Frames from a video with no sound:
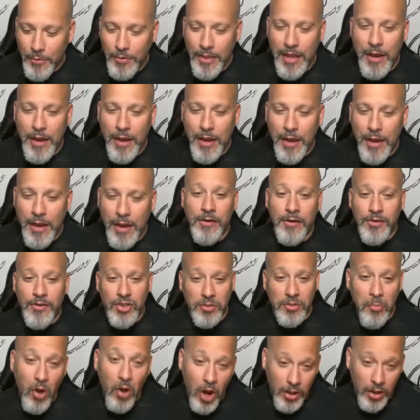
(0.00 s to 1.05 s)
Well, they were
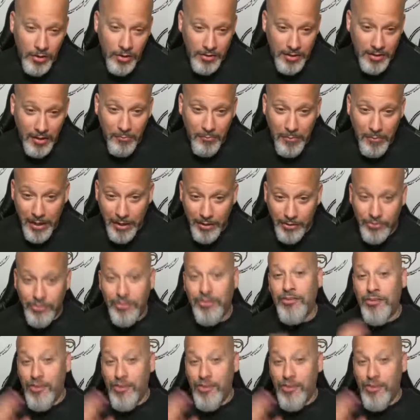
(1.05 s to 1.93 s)
smaller dumbbells.